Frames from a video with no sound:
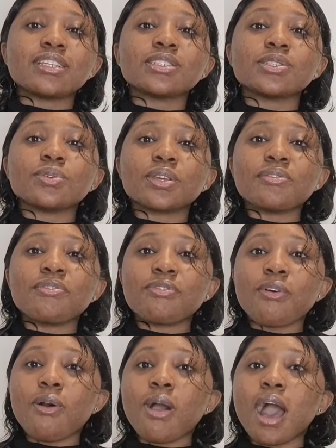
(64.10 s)
is looking
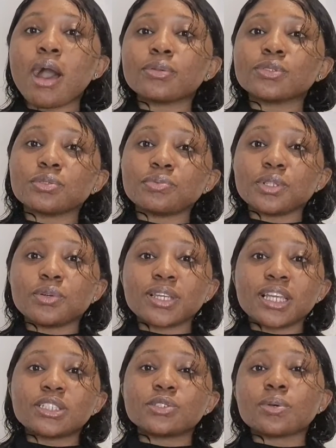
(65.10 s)
for how to
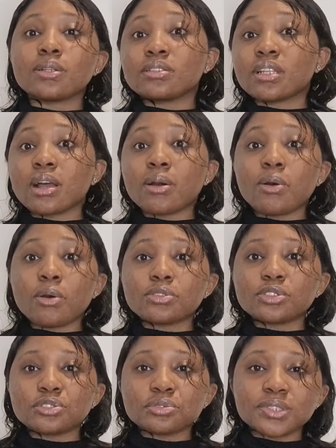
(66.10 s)
relocate to another
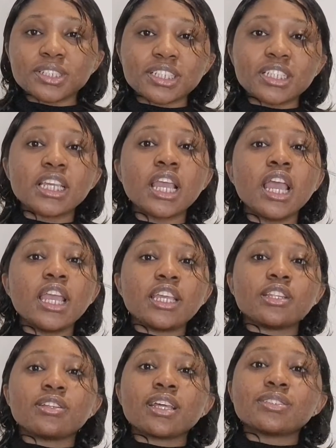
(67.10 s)
country
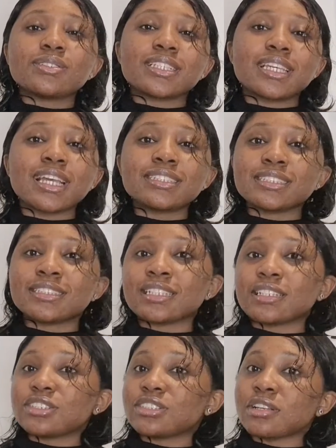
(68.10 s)
in order to get
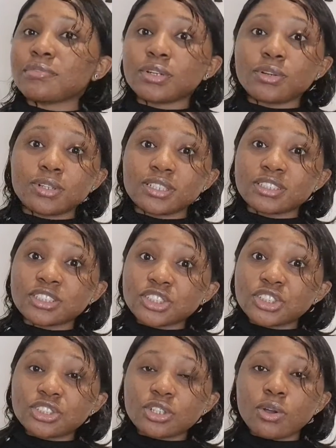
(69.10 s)
international
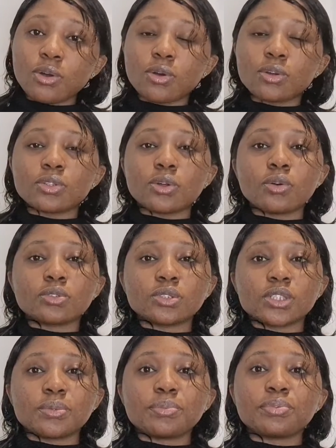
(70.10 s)
recognition or
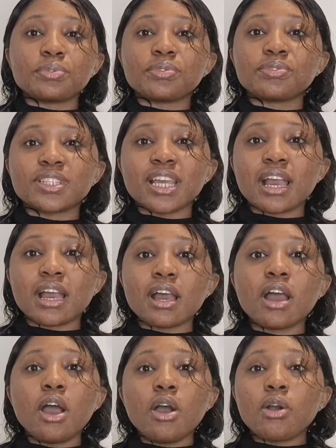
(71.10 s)
to improve their
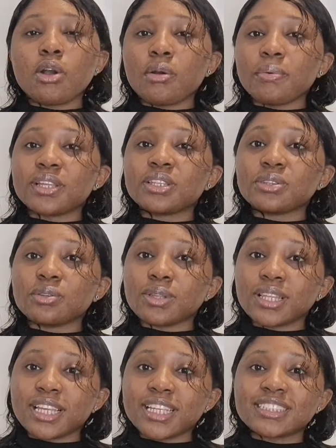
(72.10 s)
current
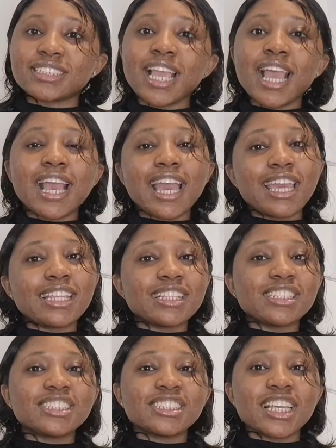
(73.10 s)
knowledge,
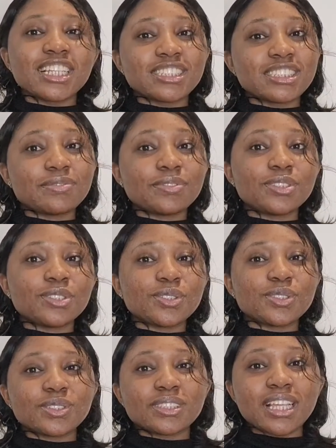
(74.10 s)
kindly share this video
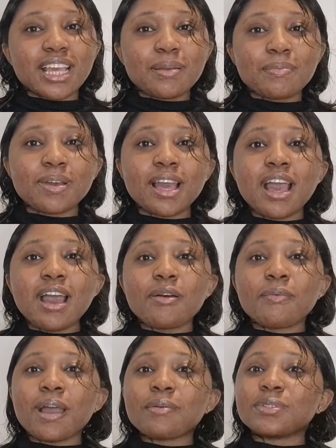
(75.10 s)
to them
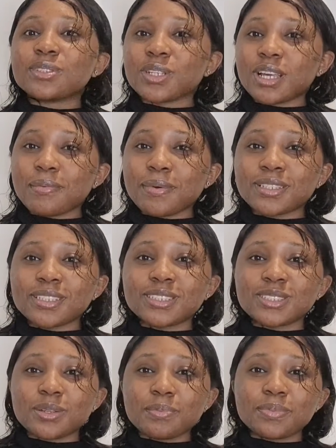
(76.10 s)
while we talk about this
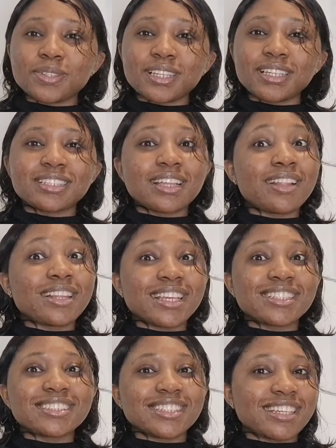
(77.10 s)
topic. Now
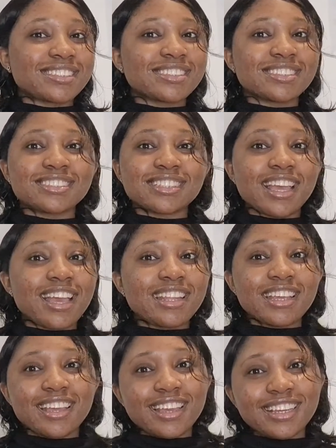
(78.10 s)
let's get
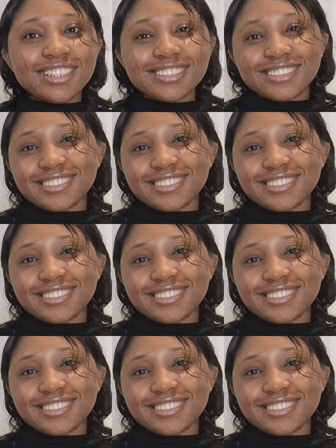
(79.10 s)
started.